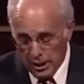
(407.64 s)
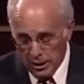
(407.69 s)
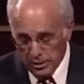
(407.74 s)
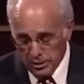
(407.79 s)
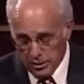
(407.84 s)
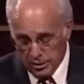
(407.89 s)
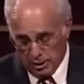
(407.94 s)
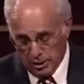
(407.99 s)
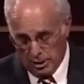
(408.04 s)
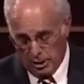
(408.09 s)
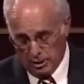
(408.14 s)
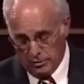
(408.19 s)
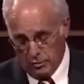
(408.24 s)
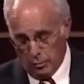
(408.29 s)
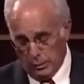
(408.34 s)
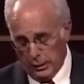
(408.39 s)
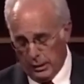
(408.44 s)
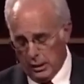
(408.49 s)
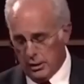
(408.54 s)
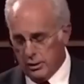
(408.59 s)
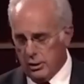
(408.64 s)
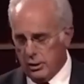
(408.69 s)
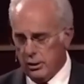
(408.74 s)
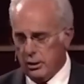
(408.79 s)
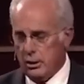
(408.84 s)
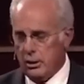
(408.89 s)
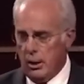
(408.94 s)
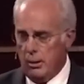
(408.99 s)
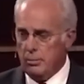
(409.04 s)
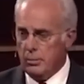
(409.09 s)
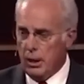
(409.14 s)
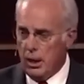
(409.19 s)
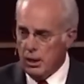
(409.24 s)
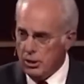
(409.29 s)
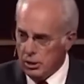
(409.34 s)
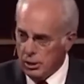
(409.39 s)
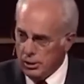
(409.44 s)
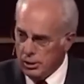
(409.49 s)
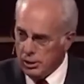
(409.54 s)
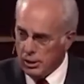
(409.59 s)
is Satan successful? Because his
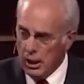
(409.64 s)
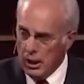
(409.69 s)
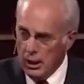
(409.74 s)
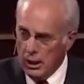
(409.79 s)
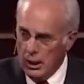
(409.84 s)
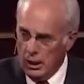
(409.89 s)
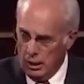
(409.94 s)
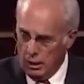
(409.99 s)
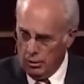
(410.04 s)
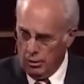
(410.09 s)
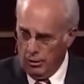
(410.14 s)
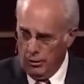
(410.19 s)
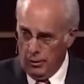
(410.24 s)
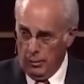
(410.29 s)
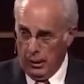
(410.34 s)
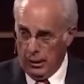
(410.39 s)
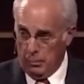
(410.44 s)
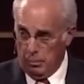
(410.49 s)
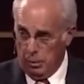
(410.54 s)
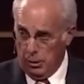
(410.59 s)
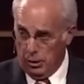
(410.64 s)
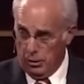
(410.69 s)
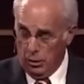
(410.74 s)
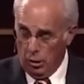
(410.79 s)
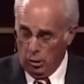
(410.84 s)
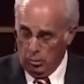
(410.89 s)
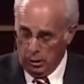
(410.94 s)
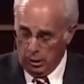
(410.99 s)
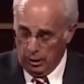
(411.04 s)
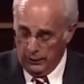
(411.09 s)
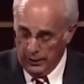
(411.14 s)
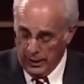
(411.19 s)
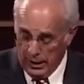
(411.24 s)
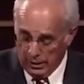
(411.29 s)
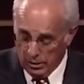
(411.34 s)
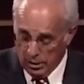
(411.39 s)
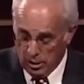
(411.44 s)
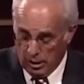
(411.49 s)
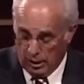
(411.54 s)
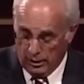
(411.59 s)
temptations, although they might appear noble on the
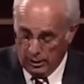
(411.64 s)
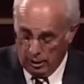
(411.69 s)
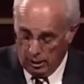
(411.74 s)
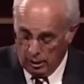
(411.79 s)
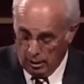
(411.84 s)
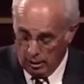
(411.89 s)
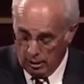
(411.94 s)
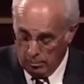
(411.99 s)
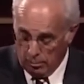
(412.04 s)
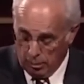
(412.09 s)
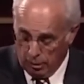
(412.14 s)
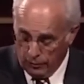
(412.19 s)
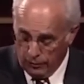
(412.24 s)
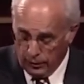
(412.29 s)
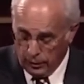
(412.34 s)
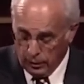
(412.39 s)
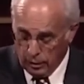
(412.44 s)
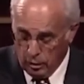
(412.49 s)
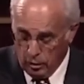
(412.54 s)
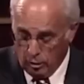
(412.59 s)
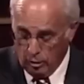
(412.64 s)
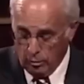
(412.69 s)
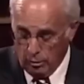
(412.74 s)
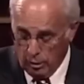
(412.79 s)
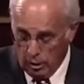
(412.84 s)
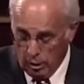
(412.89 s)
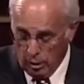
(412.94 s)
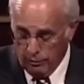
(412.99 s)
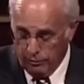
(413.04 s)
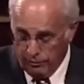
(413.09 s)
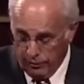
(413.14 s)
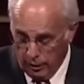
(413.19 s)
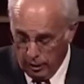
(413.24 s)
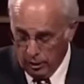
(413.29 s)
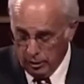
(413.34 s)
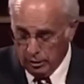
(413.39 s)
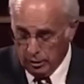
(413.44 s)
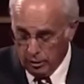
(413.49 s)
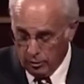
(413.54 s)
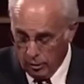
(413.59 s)
outside, are in perfect accord with all the
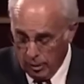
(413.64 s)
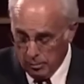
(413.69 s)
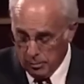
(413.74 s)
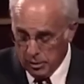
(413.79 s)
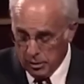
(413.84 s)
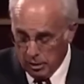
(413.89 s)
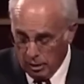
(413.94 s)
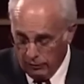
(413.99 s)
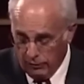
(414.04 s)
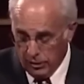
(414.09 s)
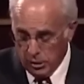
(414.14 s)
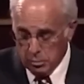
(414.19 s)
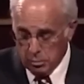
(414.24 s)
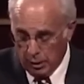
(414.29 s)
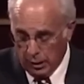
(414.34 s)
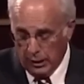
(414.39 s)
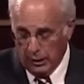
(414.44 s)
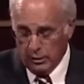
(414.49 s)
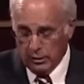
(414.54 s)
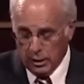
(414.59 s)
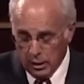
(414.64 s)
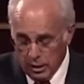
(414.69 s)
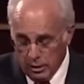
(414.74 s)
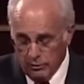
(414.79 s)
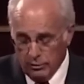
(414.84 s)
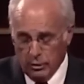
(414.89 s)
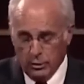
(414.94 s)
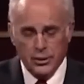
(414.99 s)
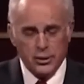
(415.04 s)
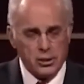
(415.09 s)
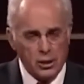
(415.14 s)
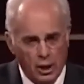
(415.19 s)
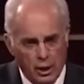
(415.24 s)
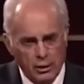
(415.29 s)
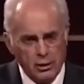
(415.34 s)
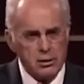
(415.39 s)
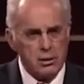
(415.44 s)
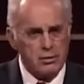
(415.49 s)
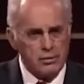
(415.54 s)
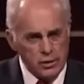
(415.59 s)
fallen, corrupt, selfish, proud, evil
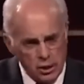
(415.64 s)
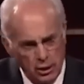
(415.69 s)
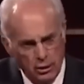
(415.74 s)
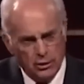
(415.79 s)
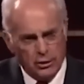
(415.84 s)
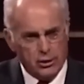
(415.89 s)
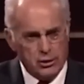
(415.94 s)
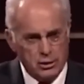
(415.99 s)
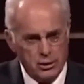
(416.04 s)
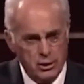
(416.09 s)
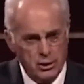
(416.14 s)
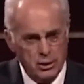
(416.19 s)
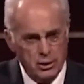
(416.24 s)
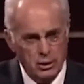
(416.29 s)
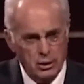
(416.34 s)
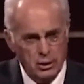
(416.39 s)
desires of sinners.